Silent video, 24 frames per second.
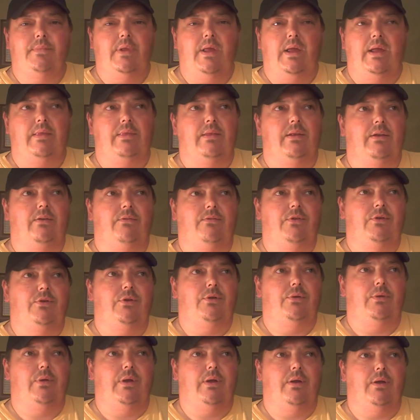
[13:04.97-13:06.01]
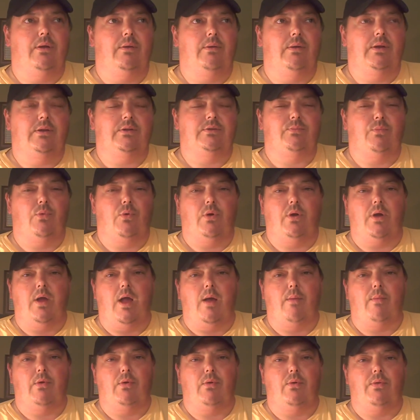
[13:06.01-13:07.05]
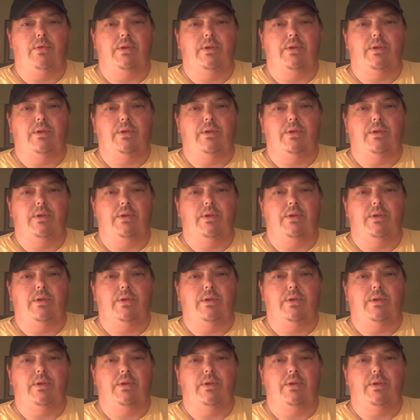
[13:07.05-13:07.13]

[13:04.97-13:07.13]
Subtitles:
and then if you do hear it, it's more comical